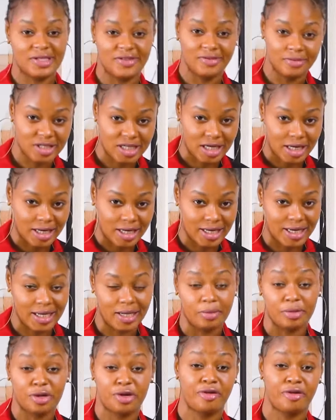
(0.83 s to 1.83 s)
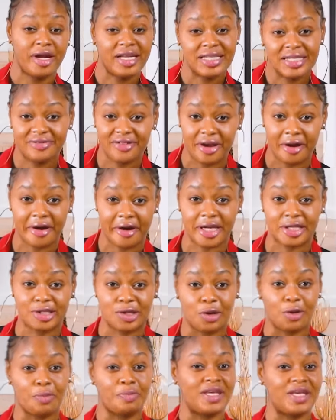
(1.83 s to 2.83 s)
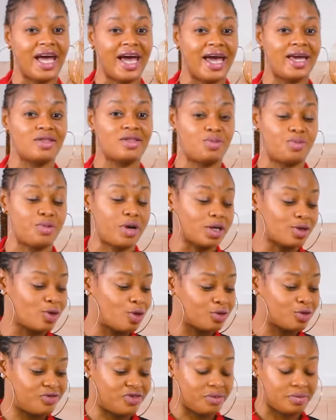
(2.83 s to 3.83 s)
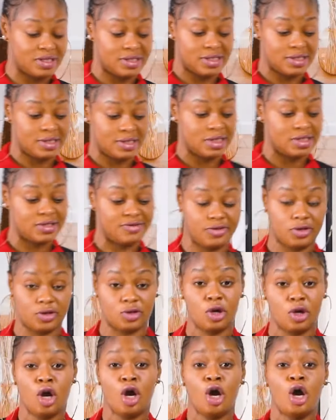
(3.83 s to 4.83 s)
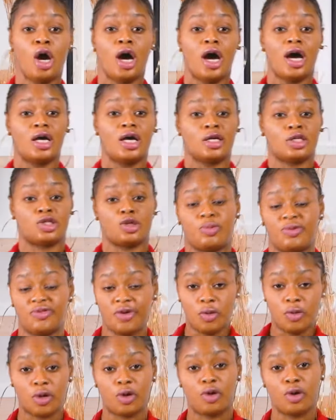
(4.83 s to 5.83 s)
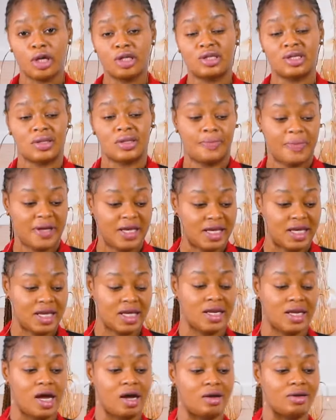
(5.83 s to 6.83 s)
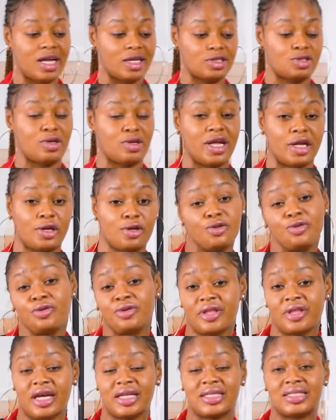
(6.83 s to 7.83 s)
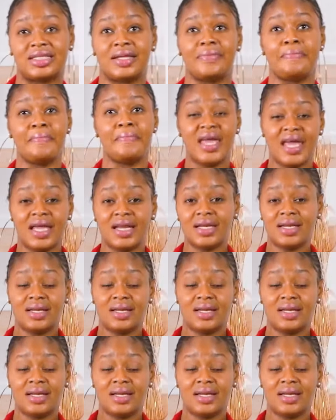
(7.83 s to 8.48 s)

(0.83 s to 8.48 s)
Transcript: Femi Shadi and I'm a creative director behind the brand called Femi's Desserts Feel. So before we go into the baking, I would like to let you know that the main